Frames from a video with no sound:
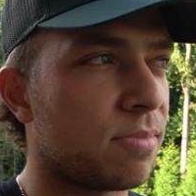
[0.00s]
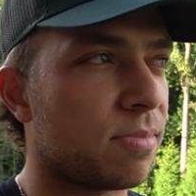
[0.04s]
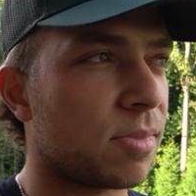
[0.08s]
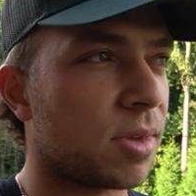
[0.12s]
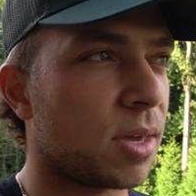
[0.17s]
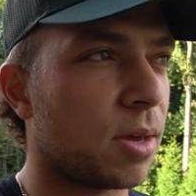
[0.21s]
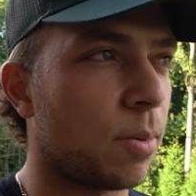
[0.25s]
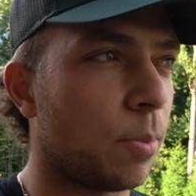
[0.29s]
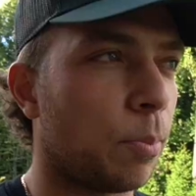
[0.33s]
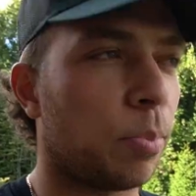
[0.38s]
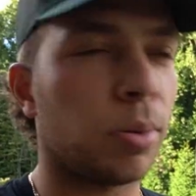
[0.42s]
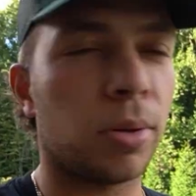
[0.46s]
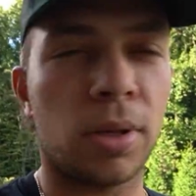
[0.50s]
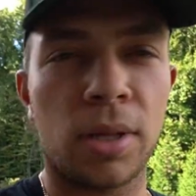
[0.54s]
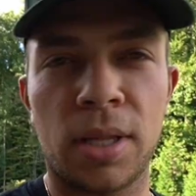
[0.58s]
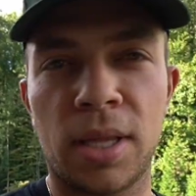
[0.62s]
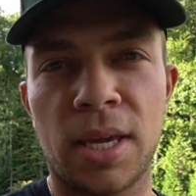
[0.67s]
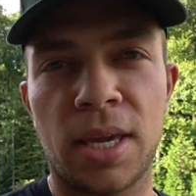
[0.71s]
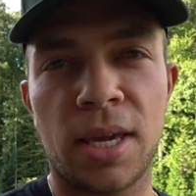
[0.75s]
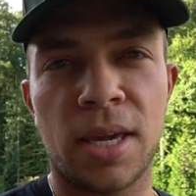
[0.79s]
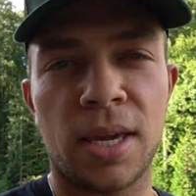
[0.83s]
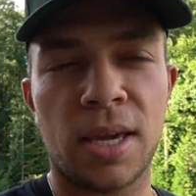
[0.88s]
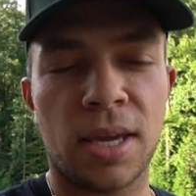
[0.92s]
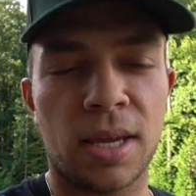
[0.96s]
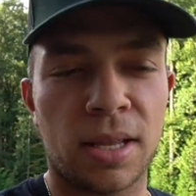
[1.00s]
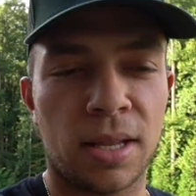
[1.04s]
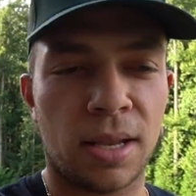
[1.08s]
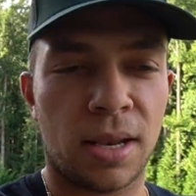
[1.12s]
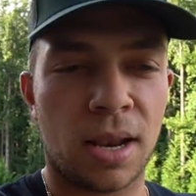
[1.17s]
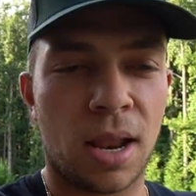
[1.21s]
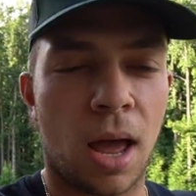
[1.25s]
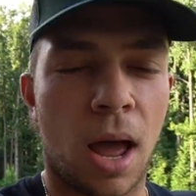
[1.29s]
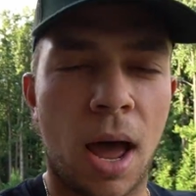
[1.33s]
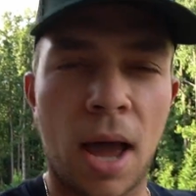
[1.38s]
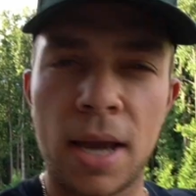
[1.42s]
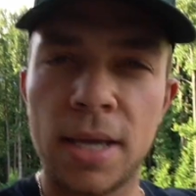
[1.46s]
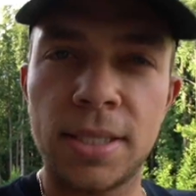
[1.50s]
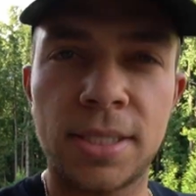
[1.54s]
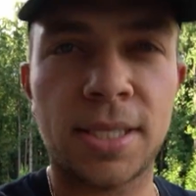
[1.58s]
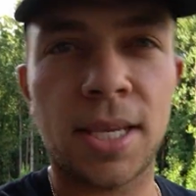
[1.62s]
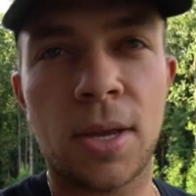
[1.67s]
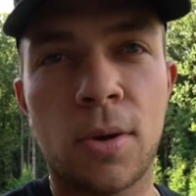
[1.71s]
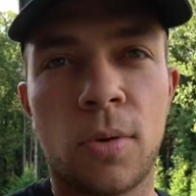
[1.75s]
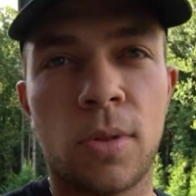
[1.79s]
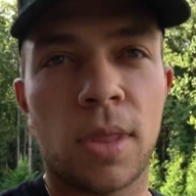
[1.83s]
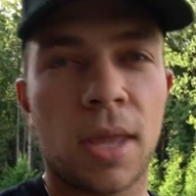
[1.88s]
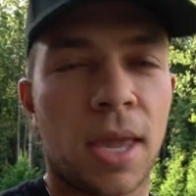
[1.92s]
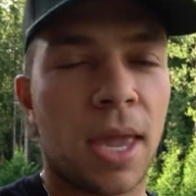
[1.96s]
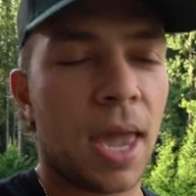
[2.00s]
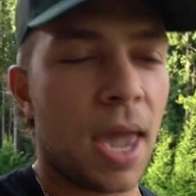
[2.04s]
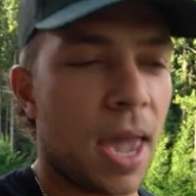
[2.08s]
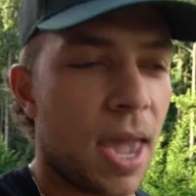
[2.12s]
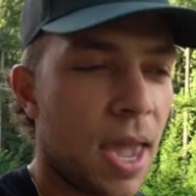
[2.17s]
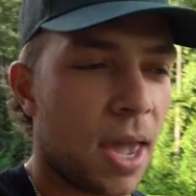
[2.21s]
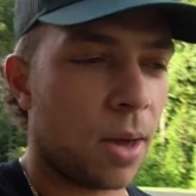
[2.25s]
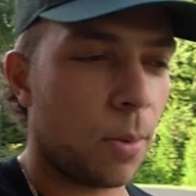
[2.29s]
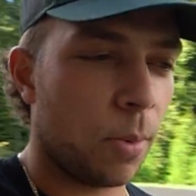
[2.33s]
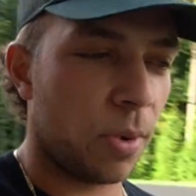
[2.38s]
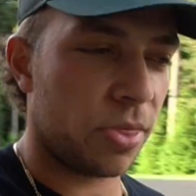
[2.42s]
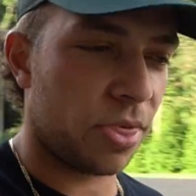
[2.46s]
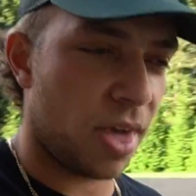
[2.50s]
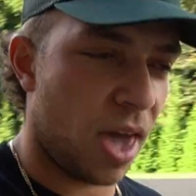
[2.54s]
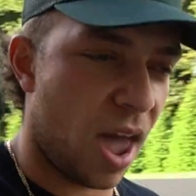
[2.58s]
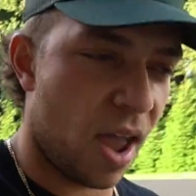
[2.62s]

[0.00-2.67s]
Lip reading: complete icing on the cake with